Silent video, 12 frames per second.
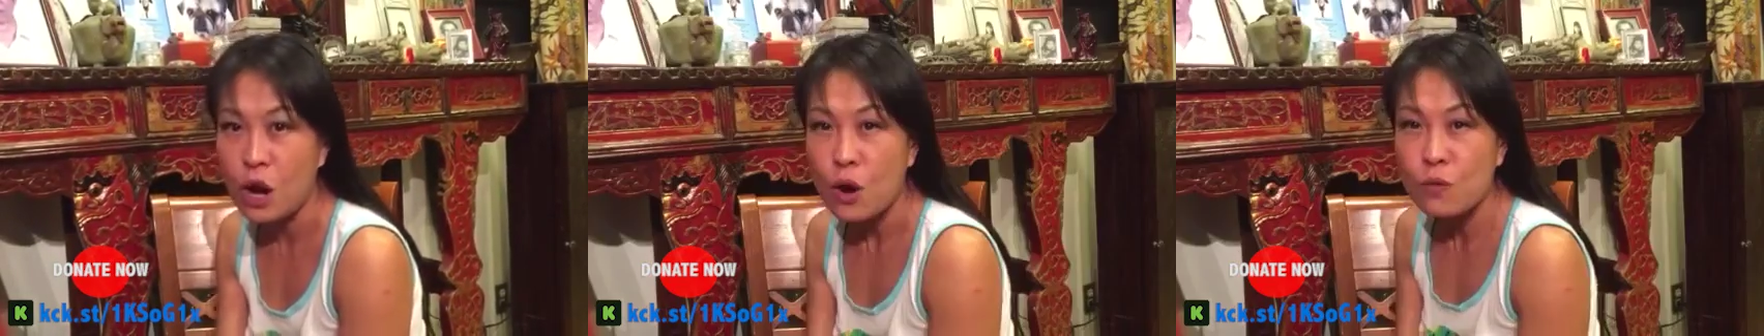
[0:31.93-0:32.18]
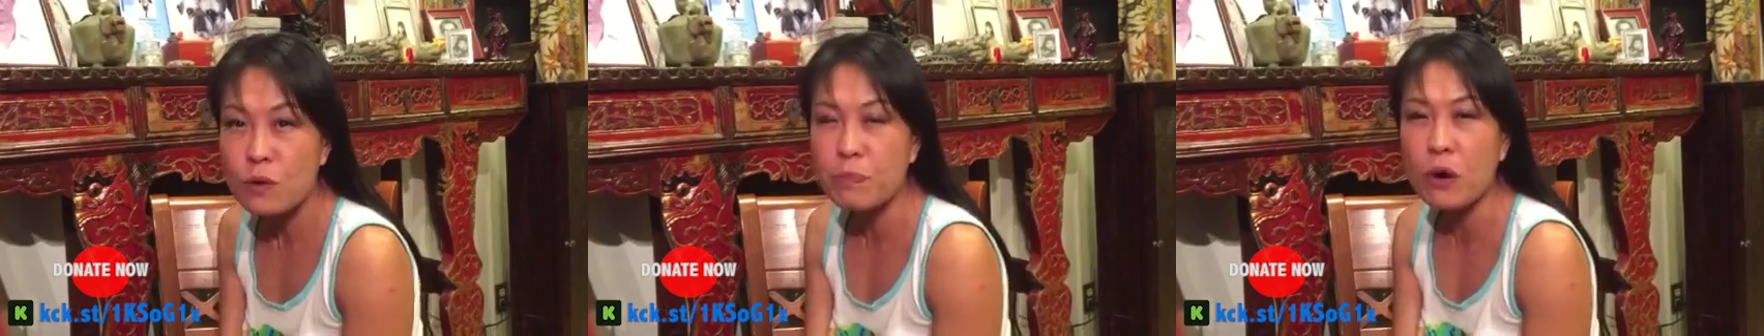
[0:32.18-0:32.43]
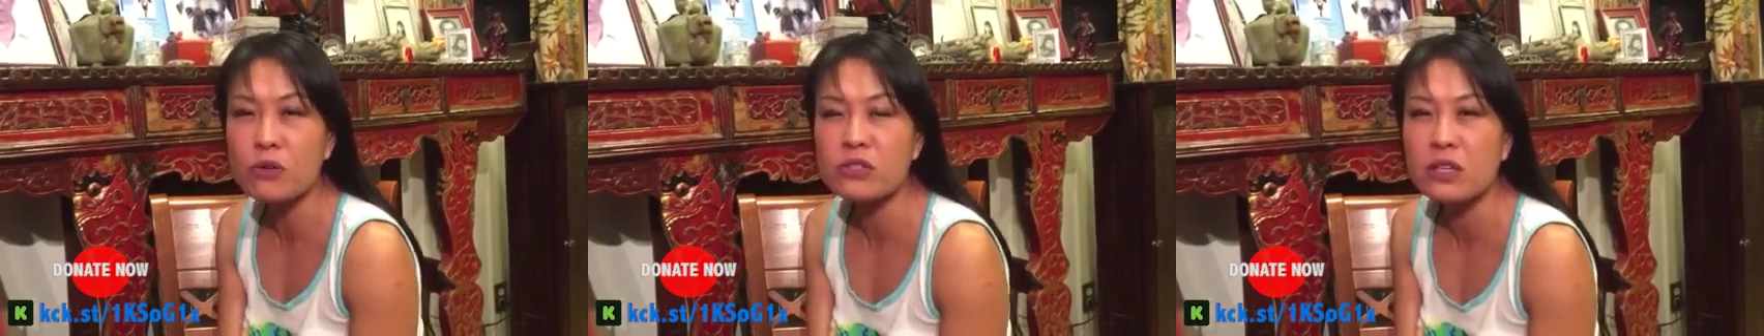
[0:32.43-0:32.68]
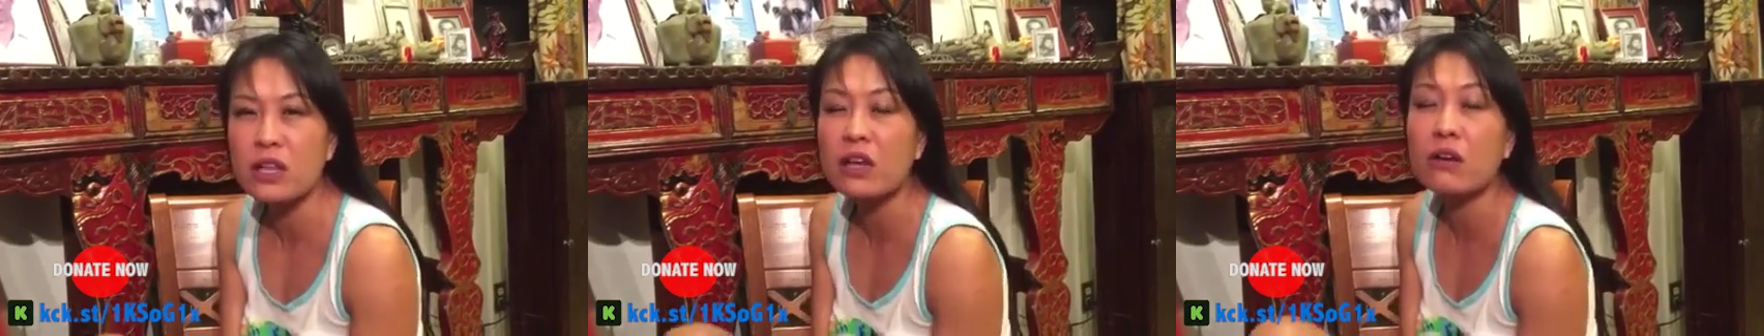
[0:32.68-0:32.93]
Repost
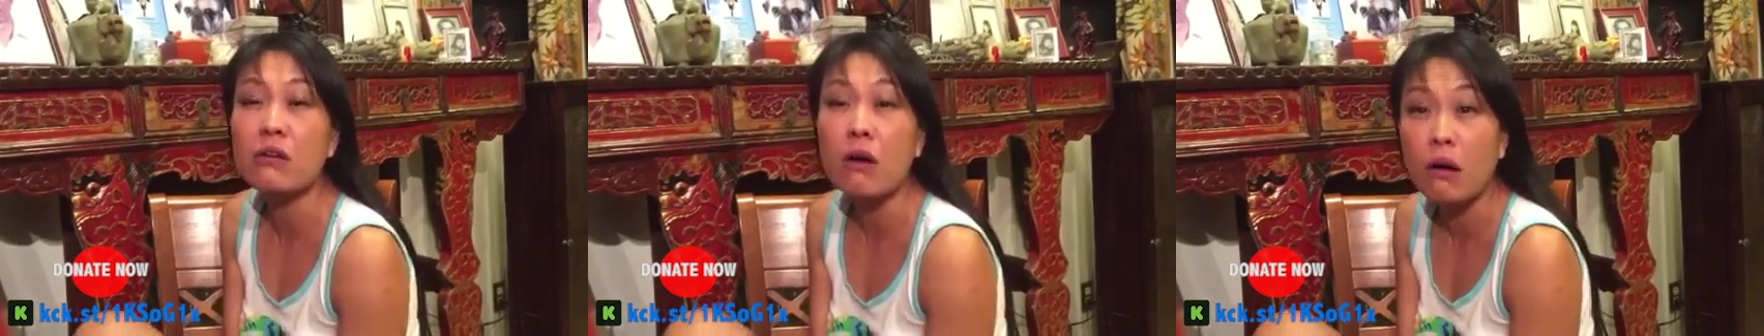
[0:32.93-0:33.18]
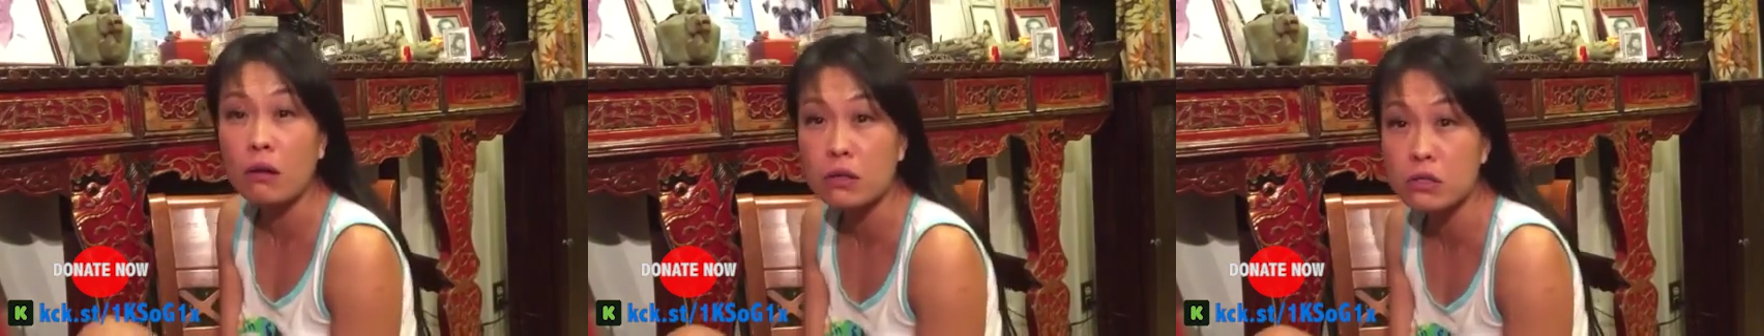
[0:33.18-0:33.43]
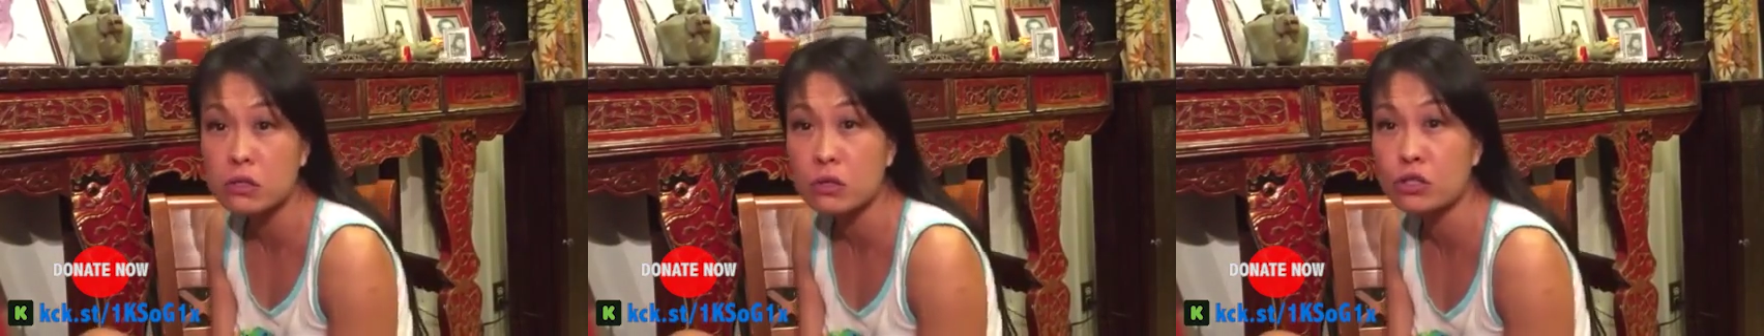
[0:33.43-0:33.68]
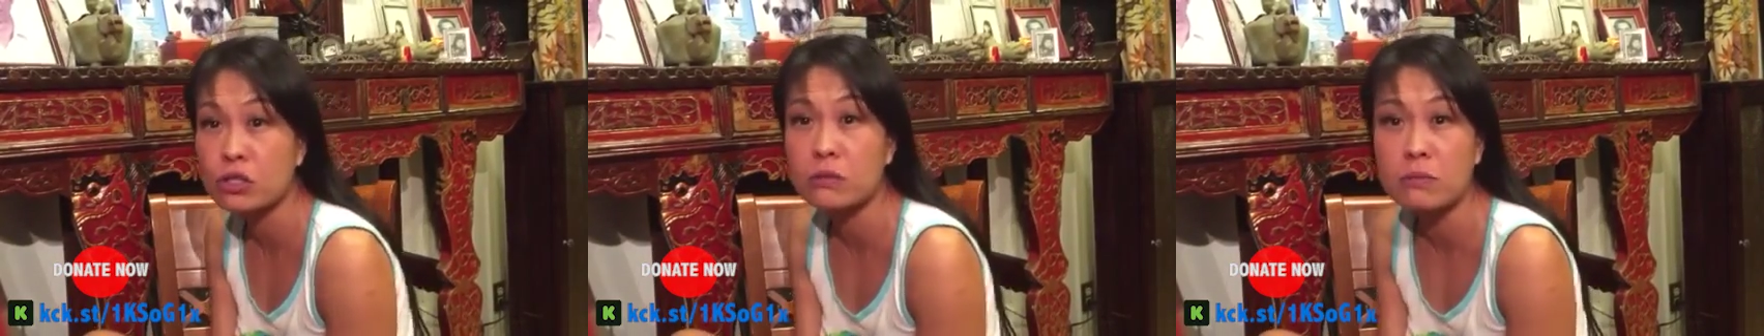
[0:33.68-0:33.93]
the link on all your
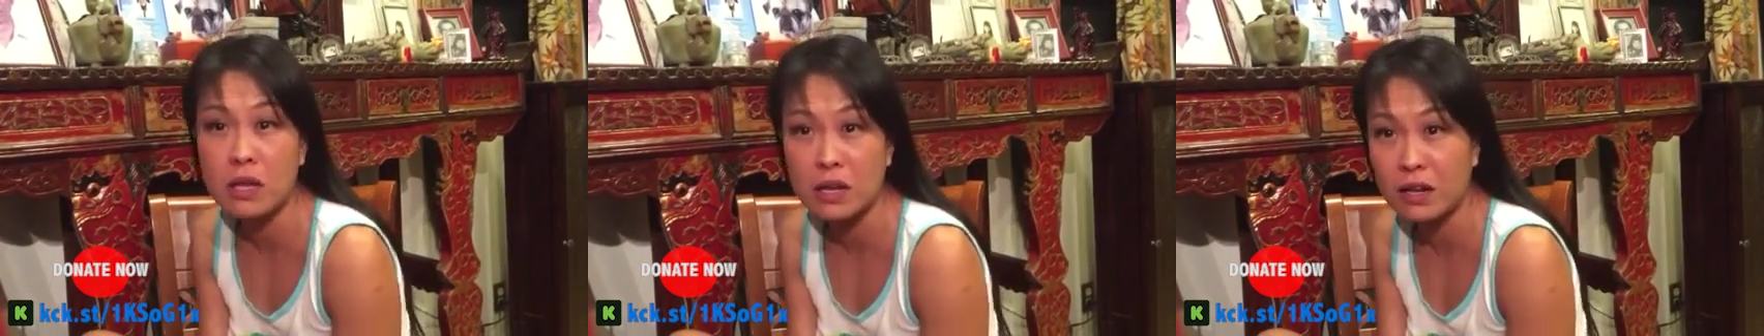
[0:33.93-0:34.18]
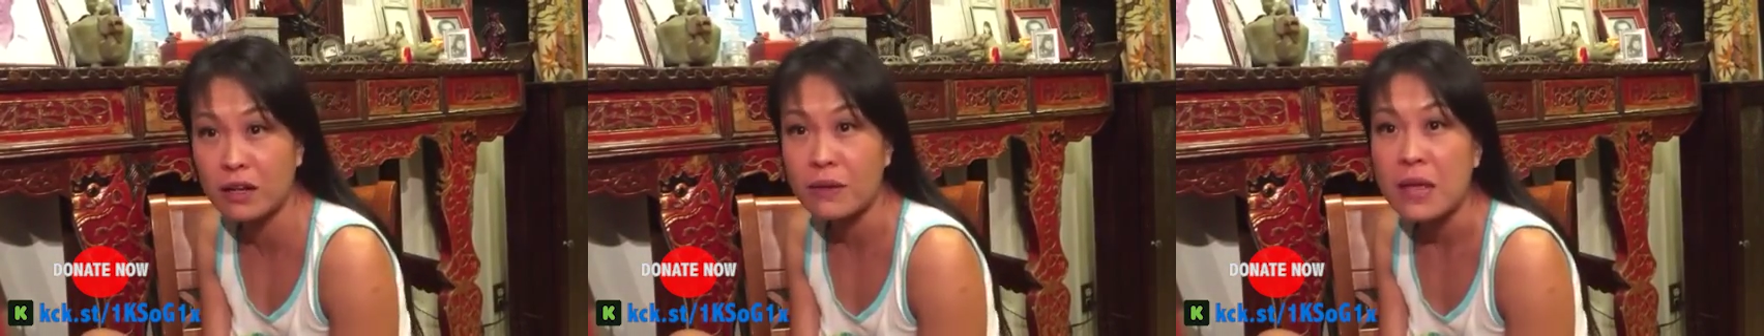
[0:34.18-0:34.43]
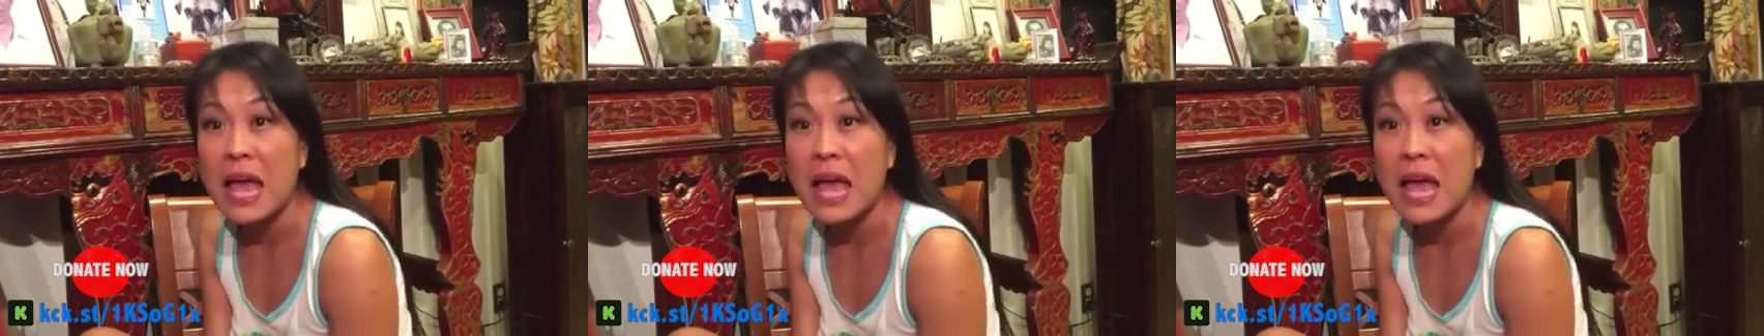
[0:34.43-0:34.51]
social media